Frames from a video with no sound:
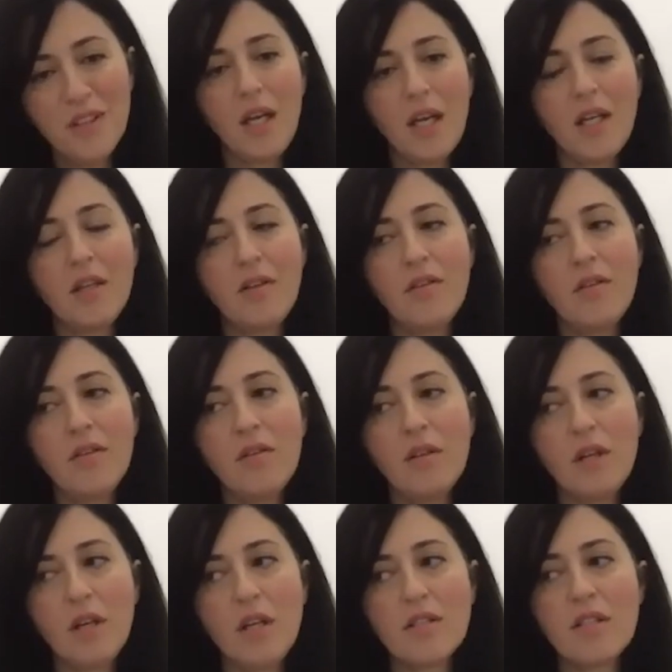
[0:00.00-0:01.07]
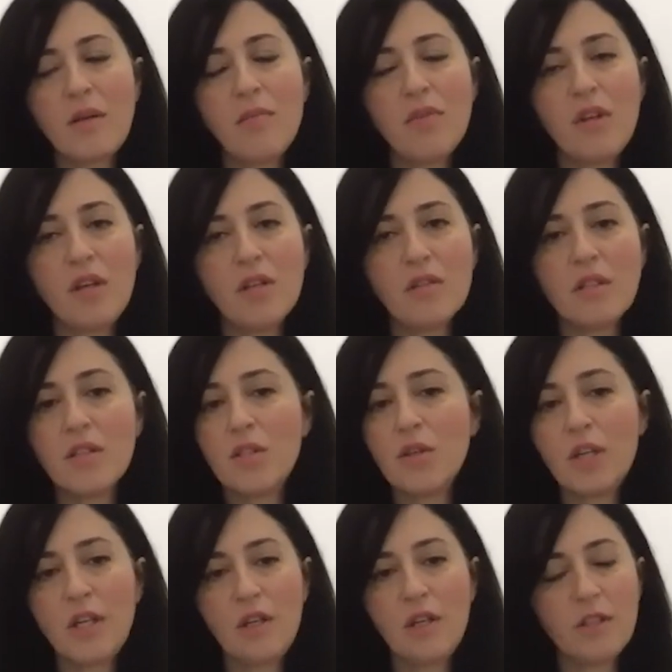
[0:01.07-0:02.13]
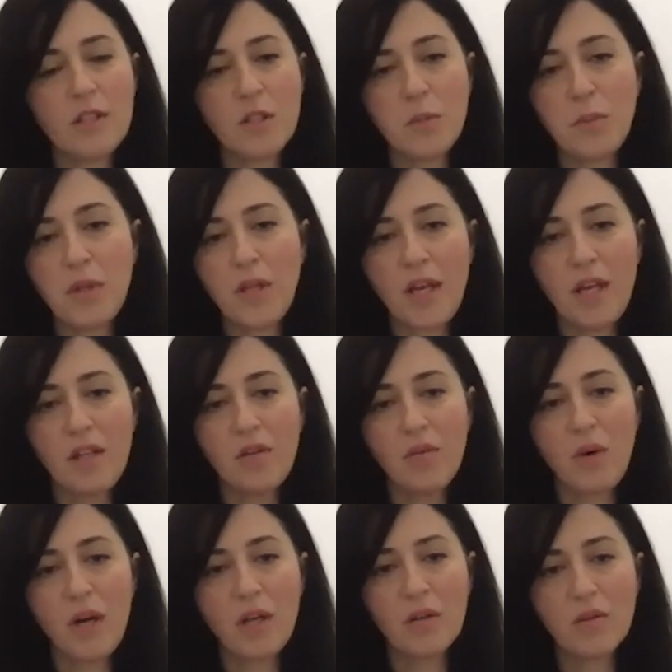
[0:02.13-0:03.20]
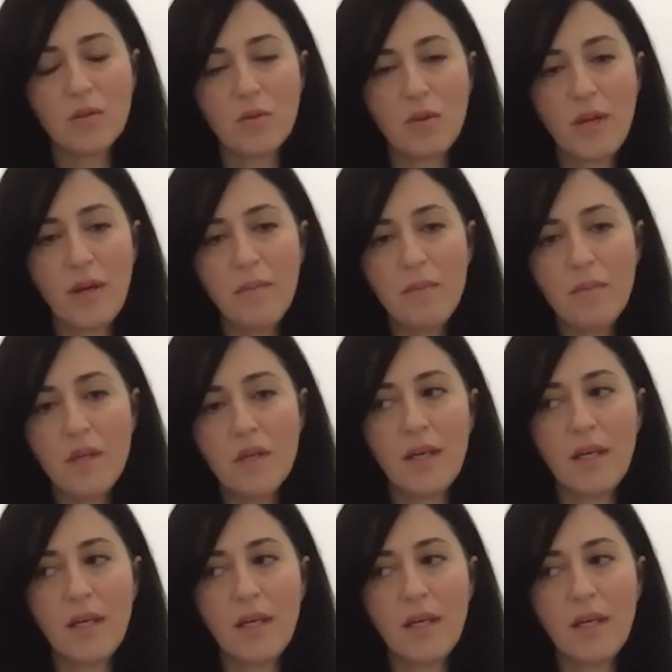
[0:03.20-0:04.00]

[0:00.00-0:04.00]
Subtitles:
And there are some things that you cannot explain why you do them.